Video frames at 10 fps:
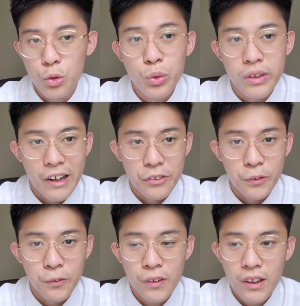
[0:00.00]
are too
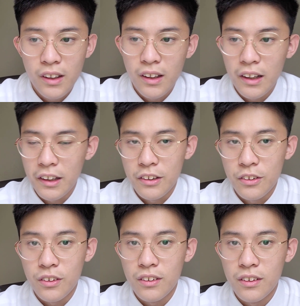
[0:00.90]
narrow
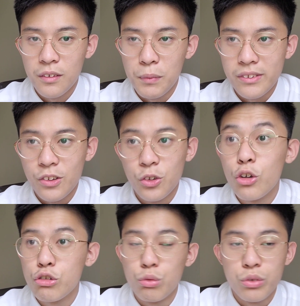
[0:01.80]
and basically
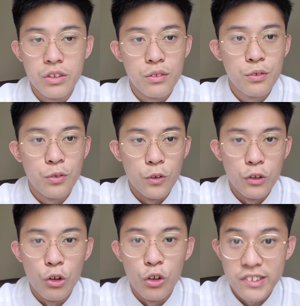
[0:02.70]
not suited
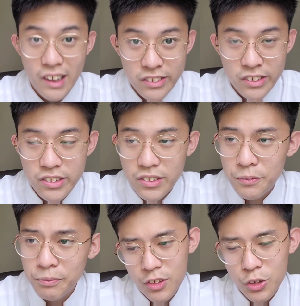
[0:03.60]
for law study.
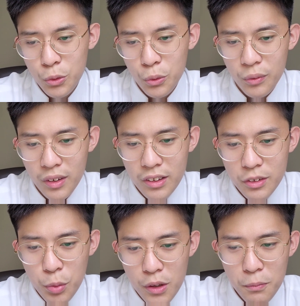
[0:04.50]
So
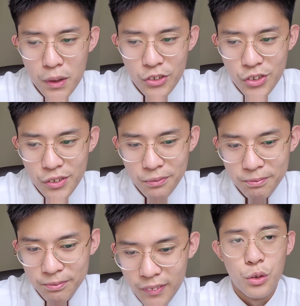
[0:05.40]
it's pretty much
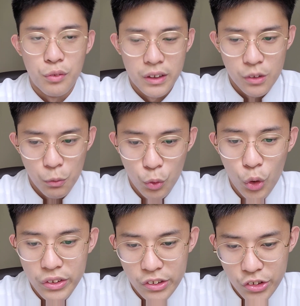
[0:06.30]
sort of like a
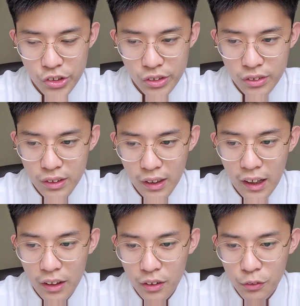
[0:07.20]
wrong decision
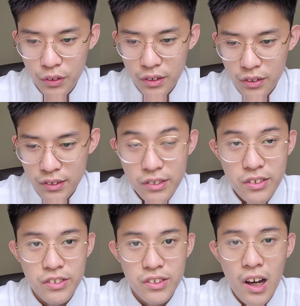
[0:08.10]

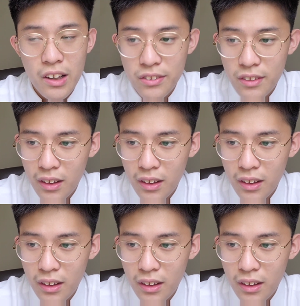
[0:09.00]
since the start,